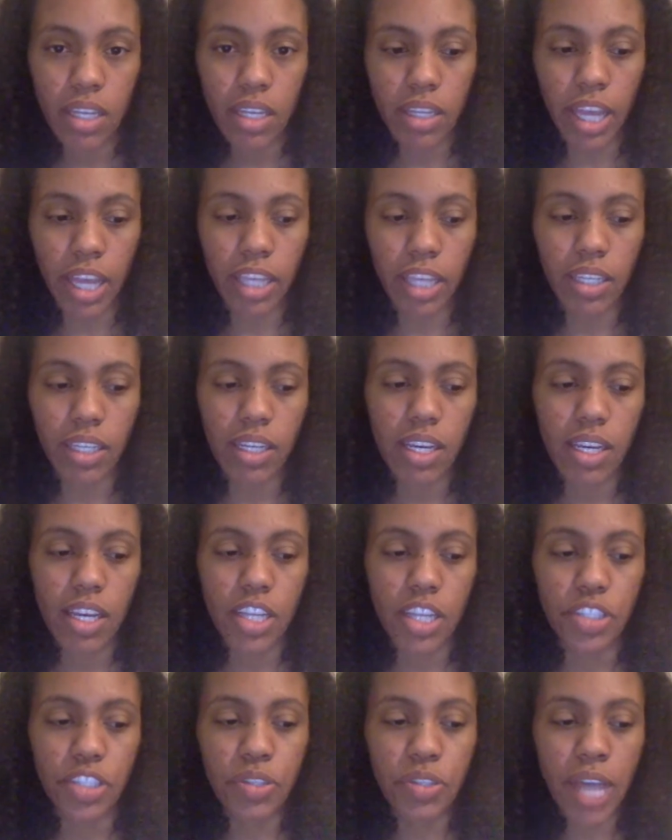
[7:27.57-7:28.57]
Like
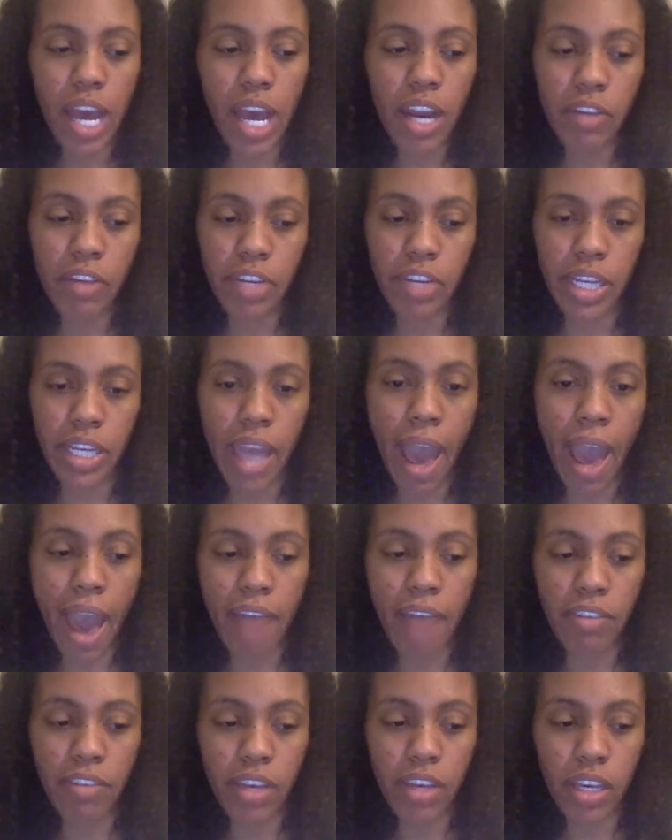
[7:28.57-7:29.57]
you gotta already
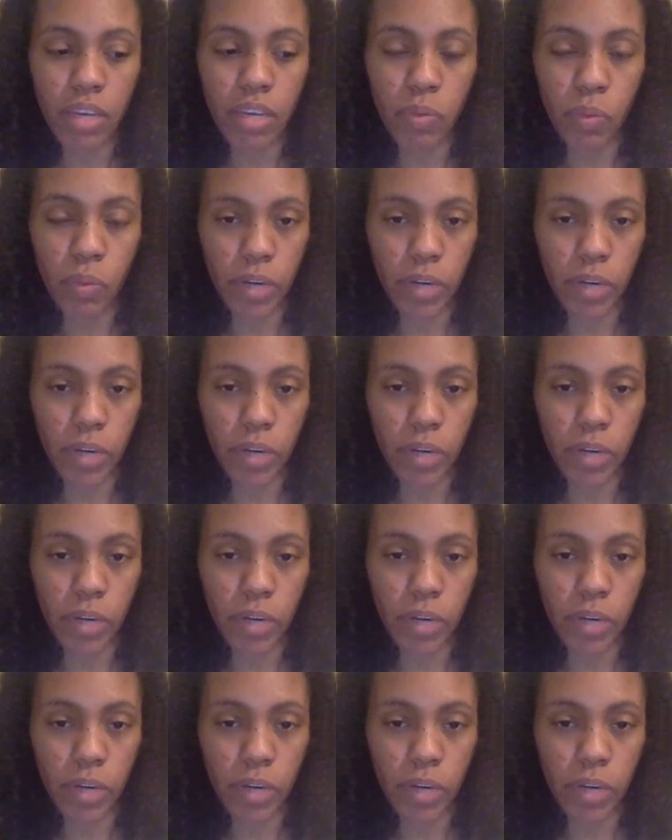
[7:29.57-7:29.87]
have it